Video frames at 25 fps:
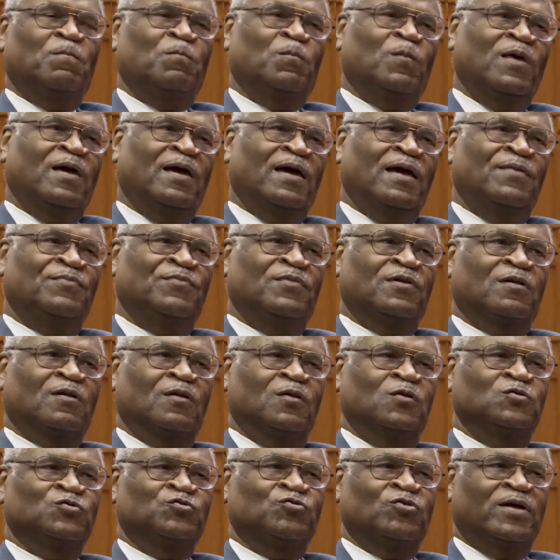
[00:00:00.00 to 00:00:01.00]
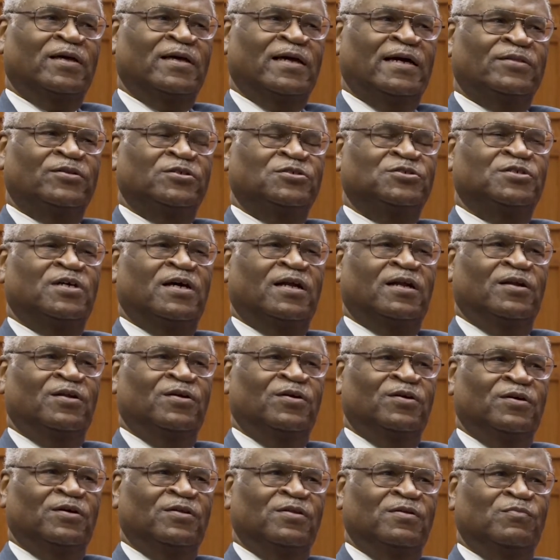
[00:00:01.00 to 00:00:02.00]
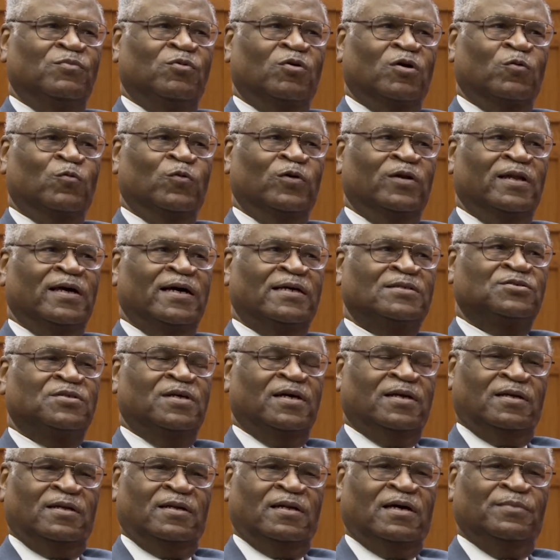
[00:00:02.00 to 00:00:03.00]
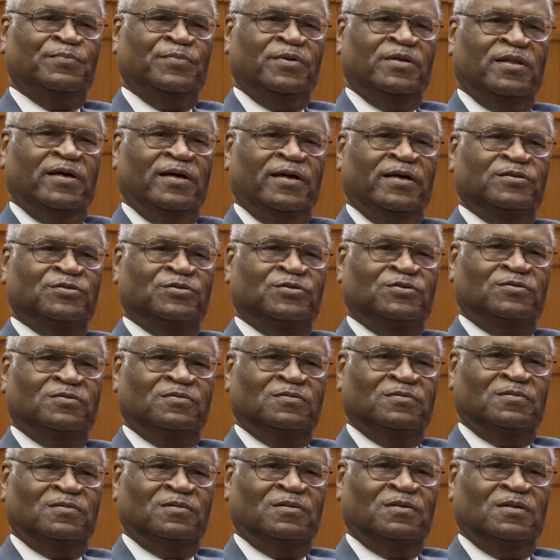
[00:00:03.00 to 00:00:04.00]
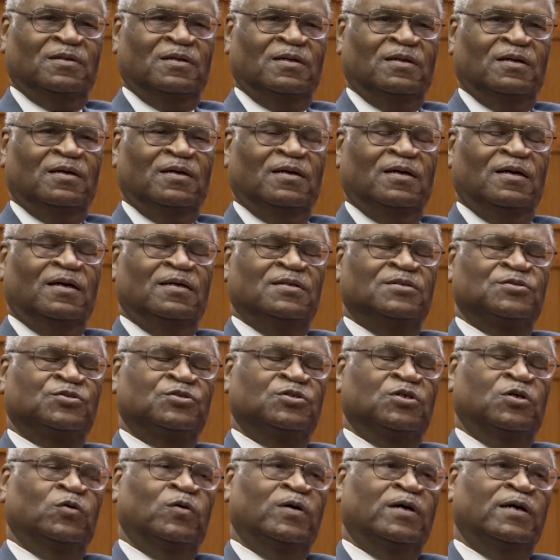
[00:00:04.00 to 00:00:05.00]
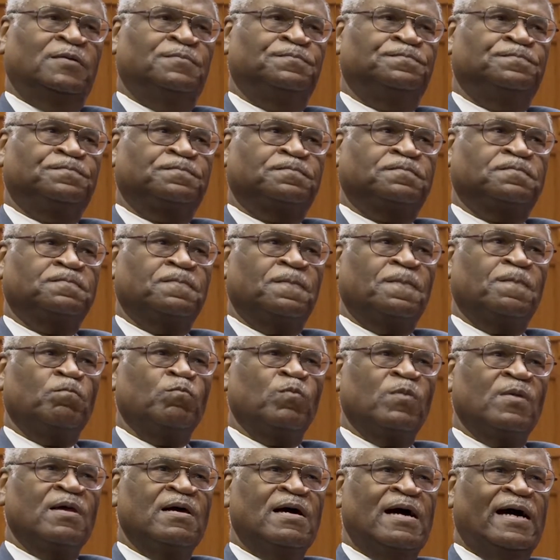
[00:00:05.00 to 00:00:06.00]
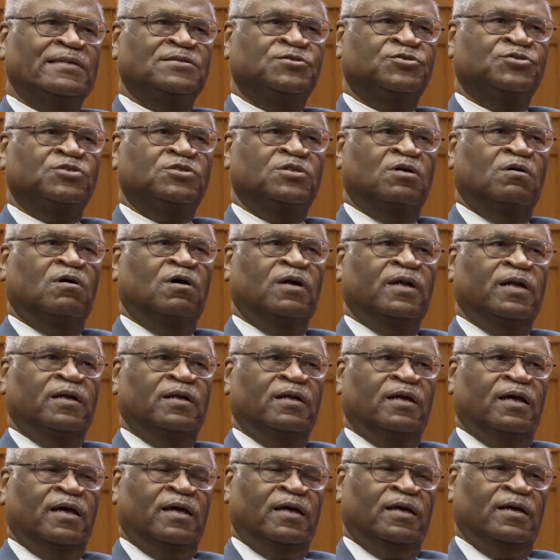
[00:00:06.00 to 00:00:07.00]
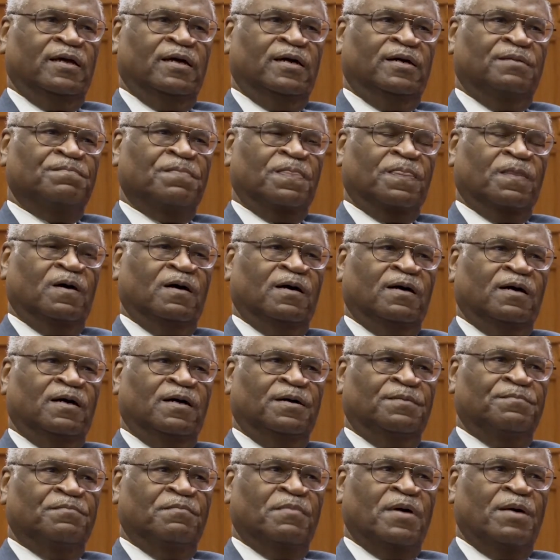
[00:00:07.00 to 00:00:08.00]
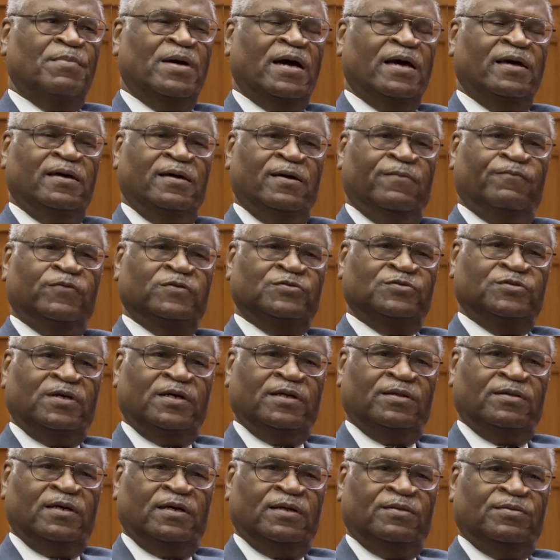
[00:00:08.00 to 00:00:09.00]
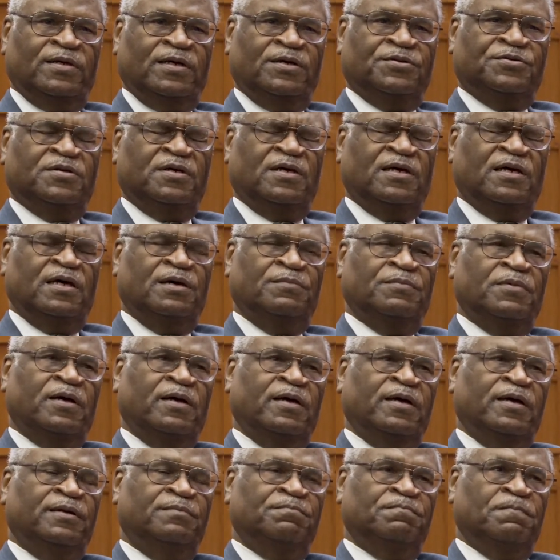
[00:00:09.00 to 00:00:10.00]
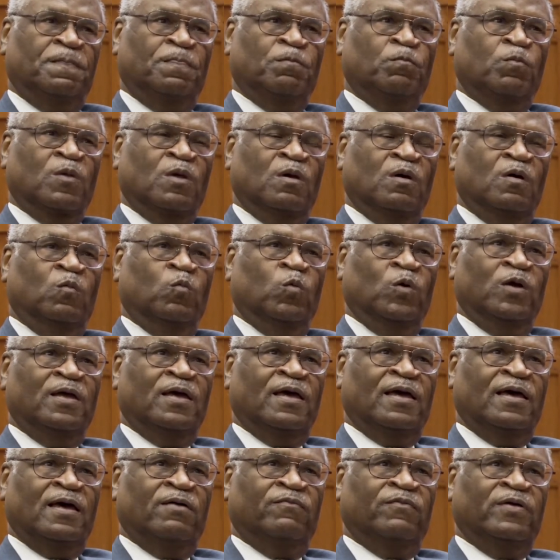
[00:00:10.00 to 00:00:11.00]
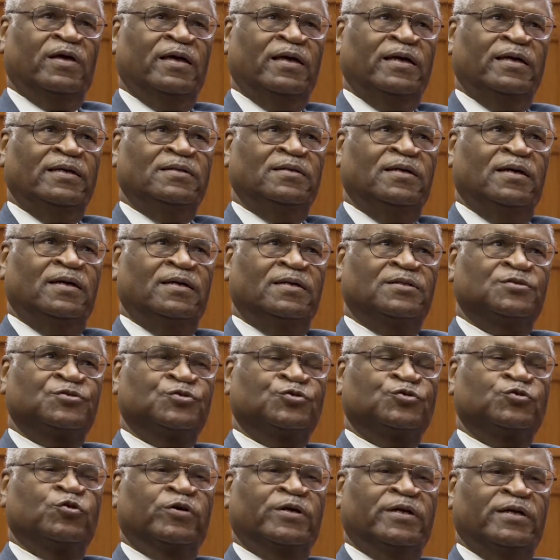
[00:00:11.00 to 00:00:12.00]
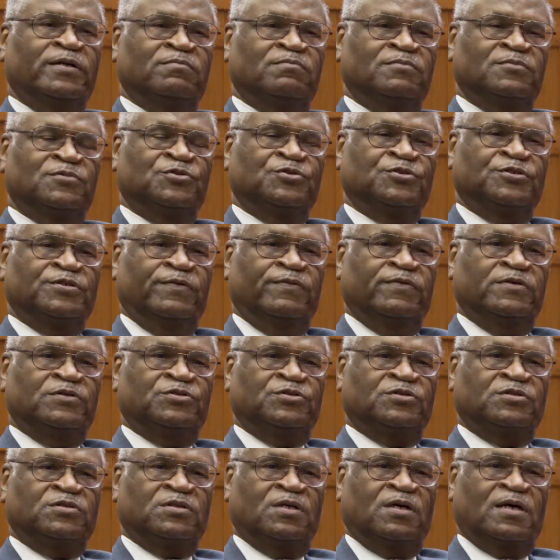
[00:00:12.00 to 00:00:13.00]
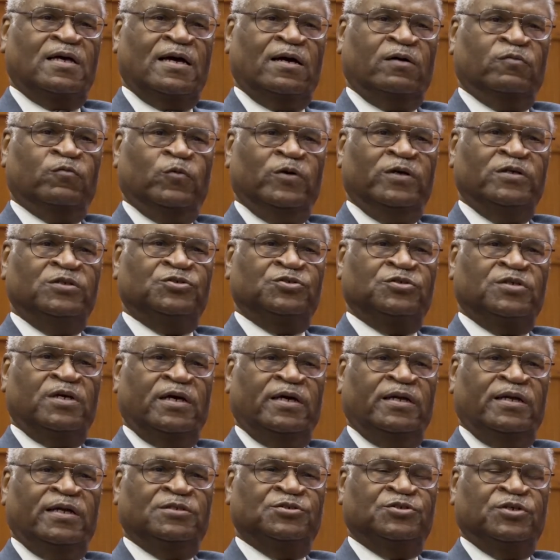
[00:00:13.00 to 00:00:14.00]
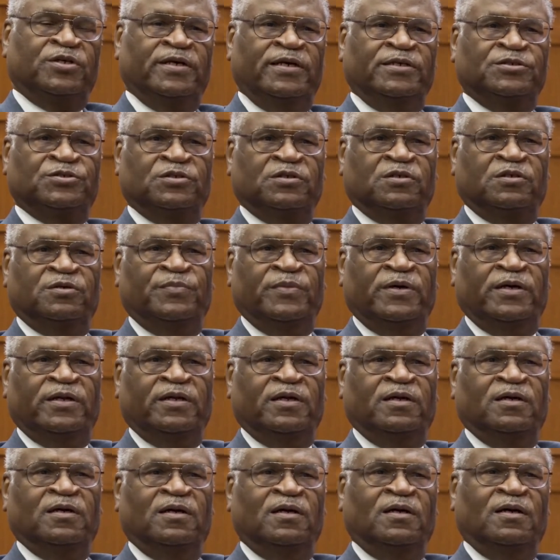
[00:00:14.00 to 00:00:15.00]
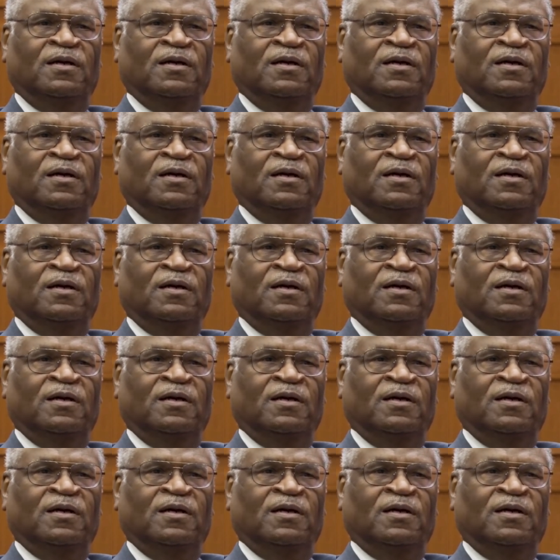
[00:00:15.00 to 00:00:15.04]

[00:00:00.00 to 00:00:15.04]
And the closer I got to Chattanooga, the more I realized that cannot be the answer. So I started my efforts at that time, and we have a circuit civics outreach and education committee